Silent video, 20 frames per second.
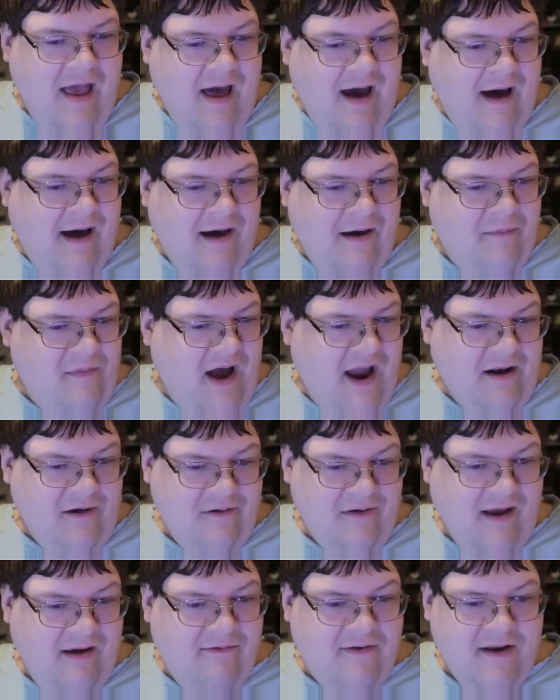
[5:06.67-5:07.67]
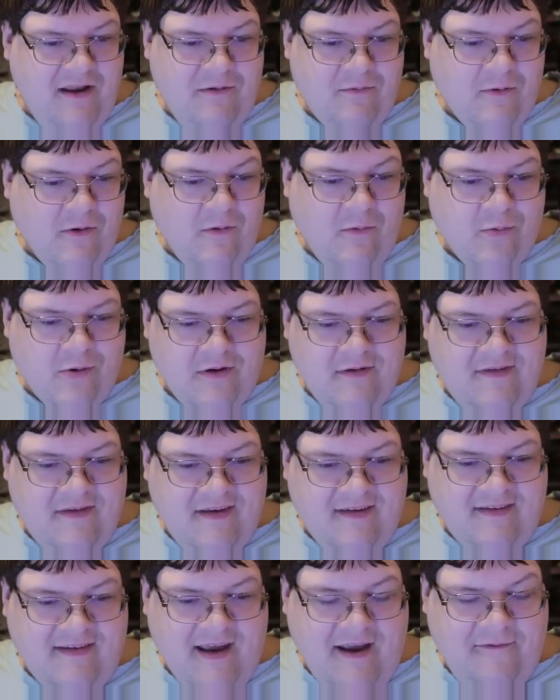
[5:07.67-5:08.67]
Um, I don't have any real words
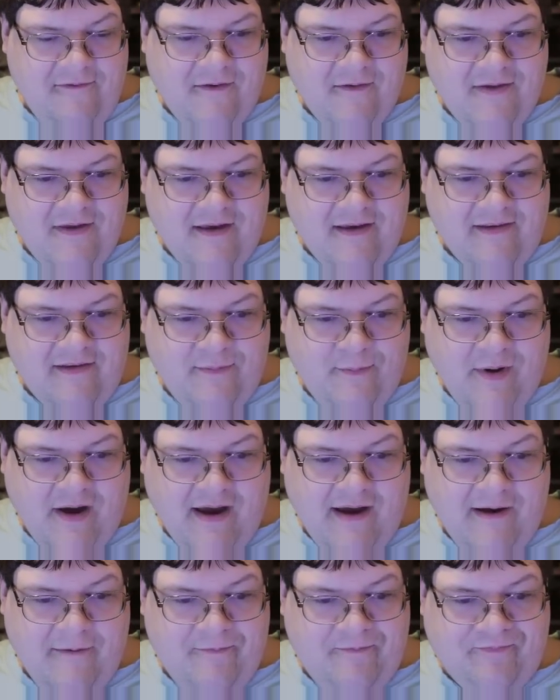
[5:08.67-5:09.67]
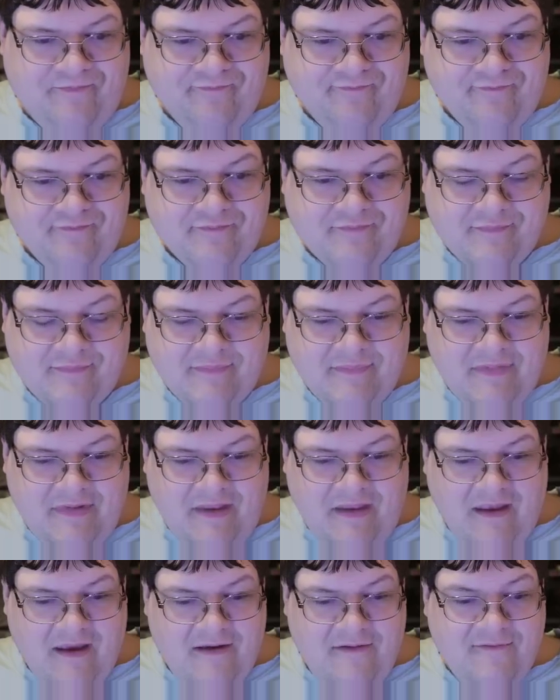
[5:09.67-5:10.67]
to say for this, but
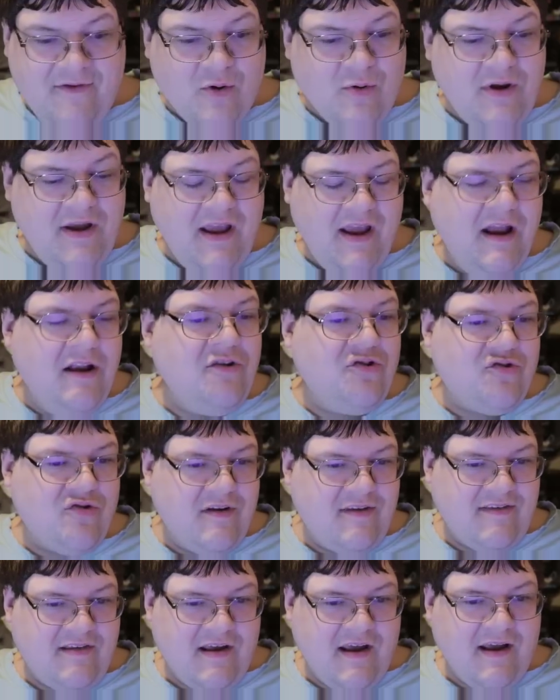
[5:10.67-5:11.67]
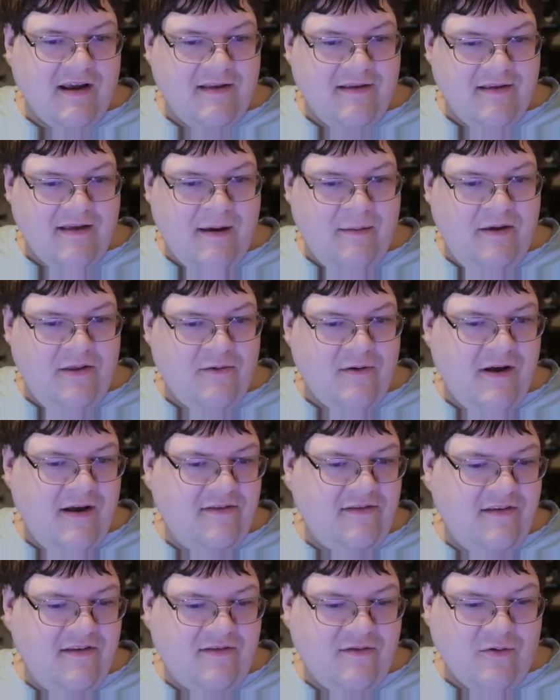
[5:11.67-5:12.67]
very interesting. I mean, the
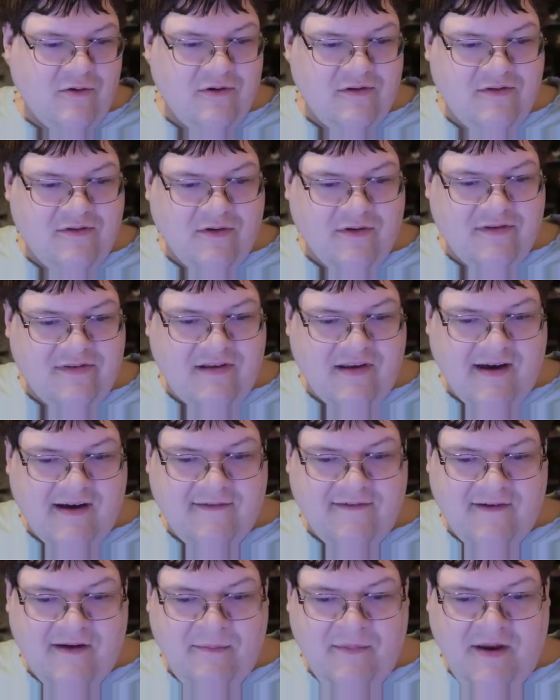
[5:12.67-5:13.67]
rest of the Sword Soul stuff, I